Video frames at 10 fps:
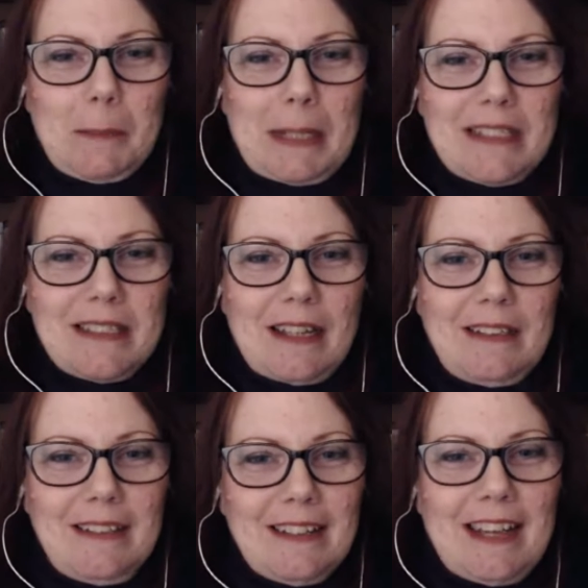my
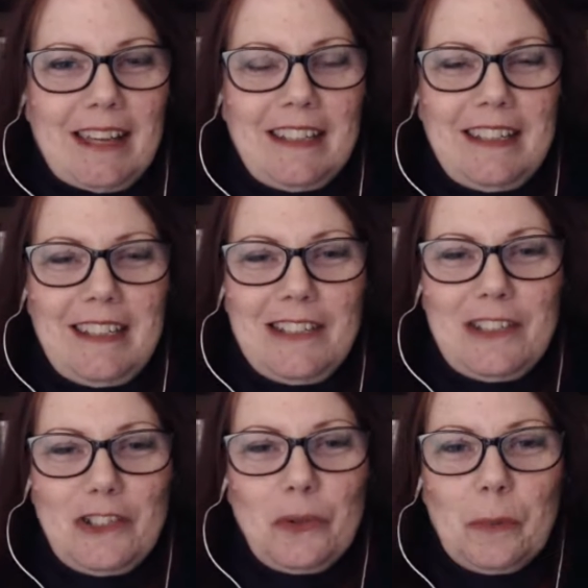son that I needed to
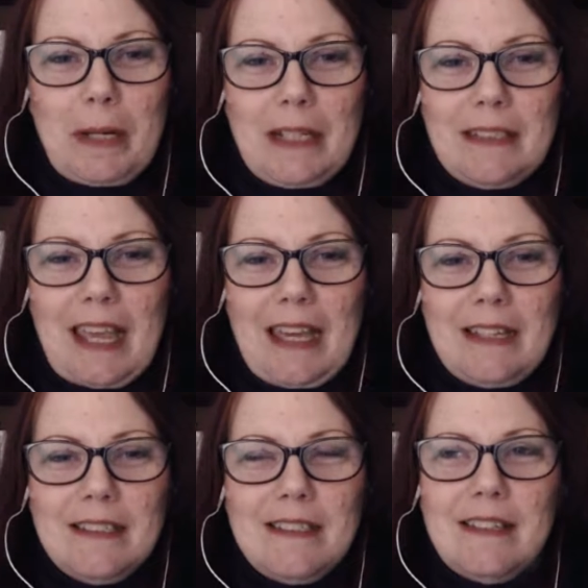do a podcast.